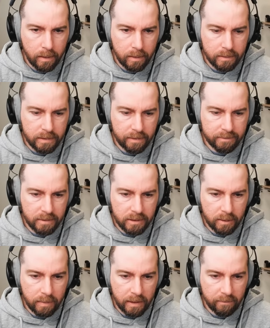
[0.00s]
this gives us
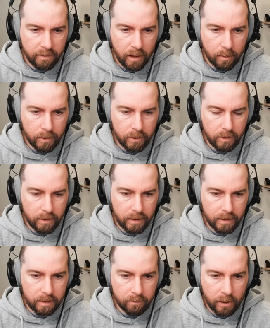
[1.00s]
a bit of an opportunity
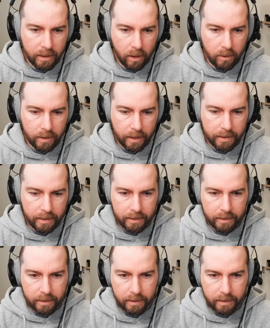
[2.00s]
to bring our knight in